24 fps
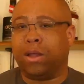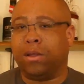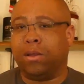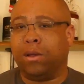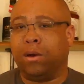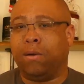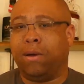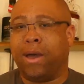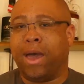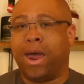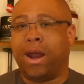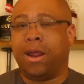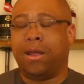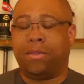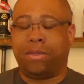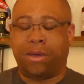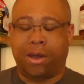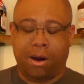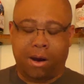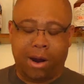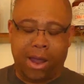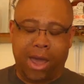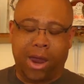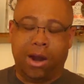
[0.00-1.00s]
little edit
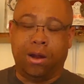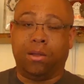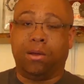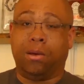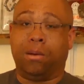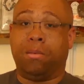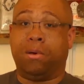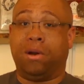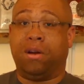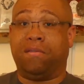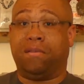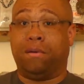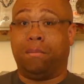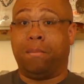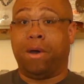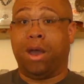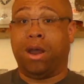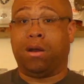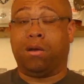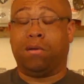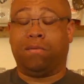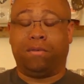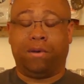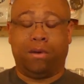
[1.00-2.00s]
there. I had a little bit of a
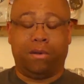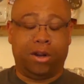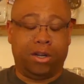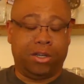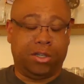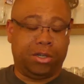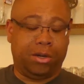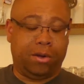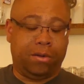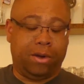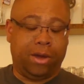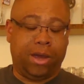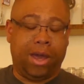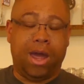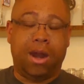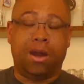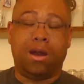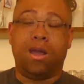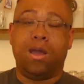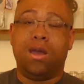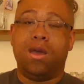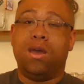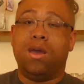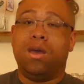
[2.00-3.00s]
microphone issue
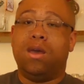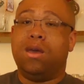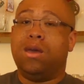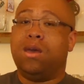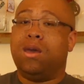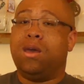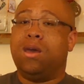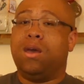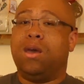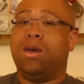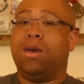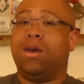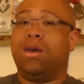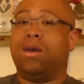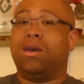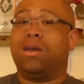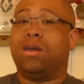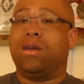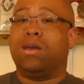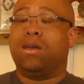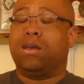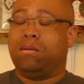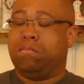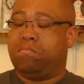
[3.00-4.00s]
again.
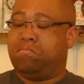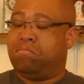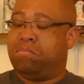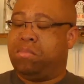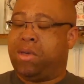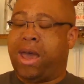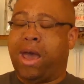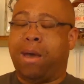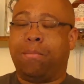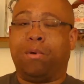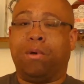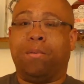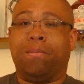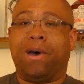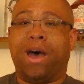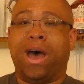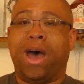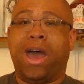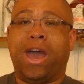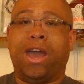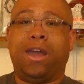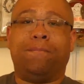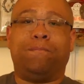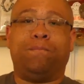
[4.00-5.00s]
The apple
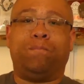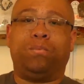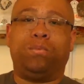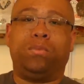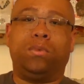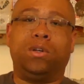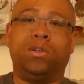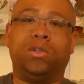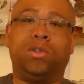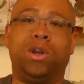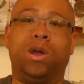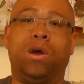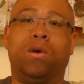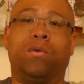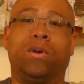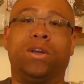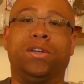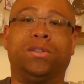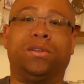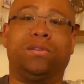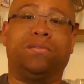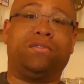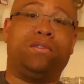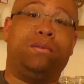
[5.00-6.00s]
pie, there's no
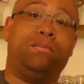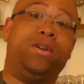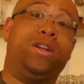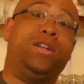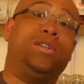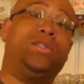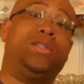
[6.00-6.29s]
reason for me to